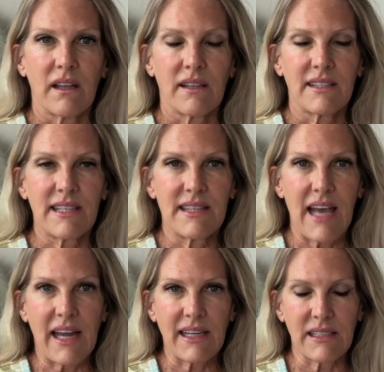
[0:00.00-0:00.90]
did
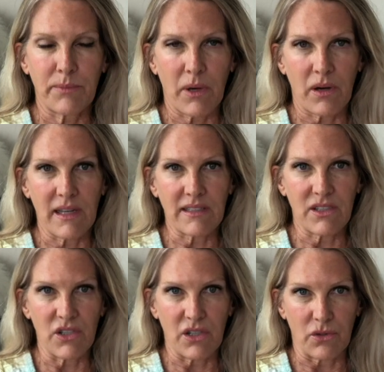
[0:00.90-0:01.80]
that experience
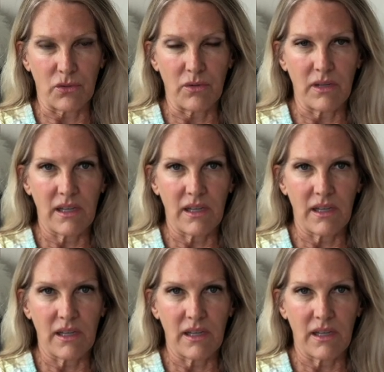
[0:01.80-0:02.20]
do